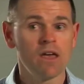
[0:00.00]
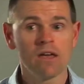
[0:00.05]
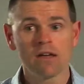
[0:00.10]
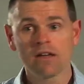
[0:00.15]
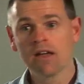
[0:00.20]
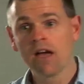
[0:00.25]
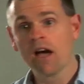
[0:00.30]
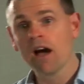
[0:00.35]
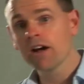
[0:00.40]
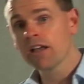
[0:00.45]

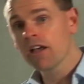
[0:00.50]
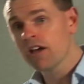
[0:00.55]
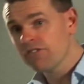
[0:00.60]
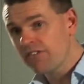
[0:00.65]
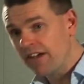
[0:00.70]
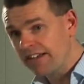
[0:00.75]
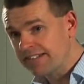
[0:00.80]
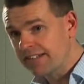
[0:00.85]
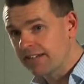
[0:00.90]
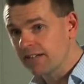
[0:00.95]

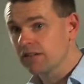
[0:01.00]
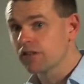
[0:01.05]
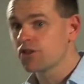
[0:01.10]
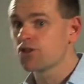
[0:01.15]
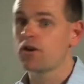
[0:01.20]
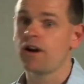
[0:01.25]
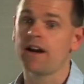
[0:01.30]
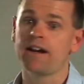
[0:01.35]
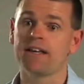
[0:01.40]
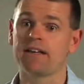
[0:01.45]
Cardiovascular
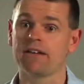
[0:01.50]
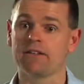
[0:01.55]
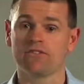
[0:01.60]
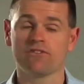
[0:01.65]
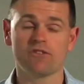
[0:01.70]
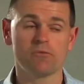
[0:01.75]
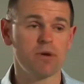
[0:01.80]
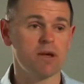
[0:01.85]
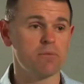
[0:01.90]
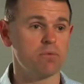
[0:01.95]
training
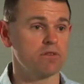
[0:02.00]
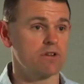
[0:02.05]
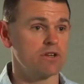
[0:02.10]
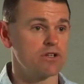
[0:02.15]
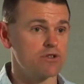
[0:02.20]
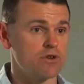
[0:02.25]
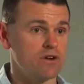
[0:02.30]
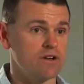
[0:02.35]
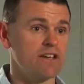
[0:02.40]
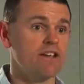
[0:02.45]
for people that are
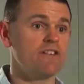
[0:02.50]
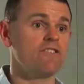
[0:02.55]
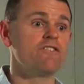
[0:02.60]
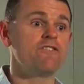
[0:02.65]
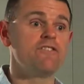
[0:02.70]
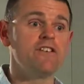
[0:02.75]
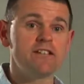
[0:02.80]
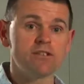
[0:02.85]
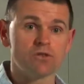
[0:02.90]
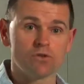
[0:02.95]
trying to get
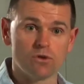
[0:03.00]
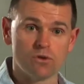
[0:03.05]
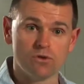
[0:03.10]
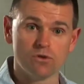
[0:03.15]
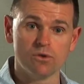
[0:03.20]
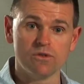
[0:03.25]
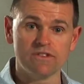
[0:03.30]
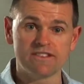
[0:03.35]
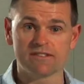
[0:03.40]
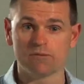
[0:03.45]
fitter or
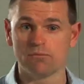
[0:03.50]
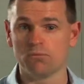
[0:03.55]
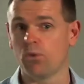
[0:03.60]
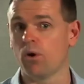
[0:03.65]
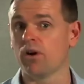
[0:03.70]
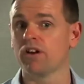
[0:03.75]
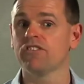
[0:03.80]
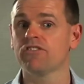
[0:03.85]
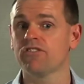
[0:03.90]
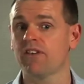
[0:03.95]
lose some
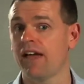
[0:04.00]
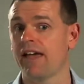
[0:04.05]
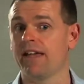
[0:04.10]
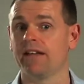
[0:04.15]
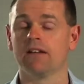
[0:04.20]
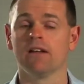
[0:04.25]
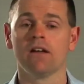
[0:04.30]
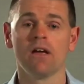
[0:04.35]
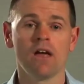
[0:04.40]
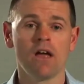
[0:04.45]
body
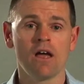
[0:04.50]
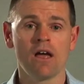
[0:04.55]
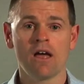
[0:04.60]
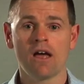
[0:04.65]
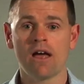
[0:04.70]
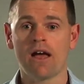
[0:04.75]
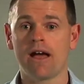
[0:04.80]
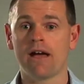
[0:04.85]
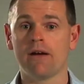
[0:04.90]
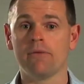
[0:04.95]
fat.
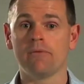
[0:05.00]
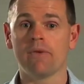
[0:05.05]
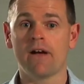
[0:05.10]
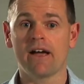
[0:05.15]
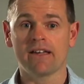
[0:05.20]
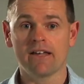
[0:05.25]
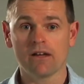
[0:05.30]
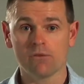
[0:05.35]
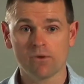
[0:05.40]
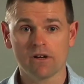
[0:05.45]

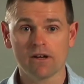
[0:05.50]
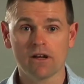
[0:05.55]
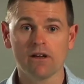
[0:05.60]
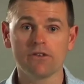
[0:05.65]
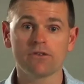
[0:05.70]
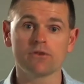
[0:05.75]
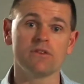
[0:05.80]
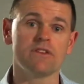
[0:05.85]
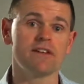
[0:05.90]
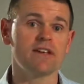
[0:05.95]
Again, we go
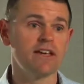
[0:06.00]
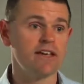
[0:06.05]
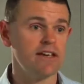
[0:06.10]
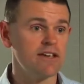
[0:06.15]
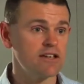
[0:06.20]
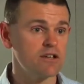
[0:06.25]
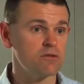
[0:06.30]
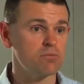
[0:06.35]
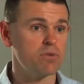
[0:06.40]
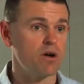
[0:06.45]
through the key
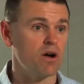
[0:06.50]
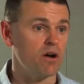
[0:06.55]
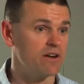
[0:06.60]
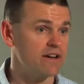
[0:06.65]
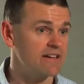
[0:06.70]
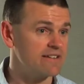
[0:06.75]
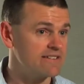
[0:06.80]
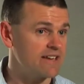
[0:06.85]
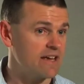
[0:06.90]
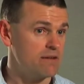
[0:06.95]

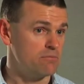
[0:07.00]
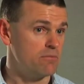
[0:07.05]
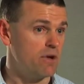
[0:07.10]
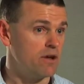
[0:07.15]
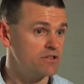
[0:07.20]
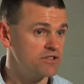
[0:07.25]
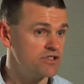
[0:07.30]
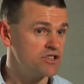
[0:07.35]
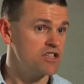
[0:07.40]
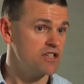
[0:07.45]
components at
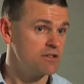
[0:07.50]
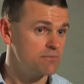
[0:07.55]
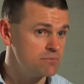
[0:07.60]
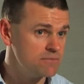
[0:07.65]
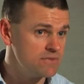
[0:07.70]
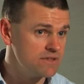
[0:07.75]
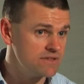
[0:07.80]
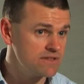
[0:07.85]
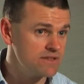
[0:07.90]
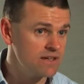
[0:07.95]
most
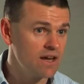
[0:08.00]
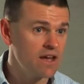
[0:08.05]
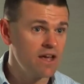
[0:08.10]
gyms,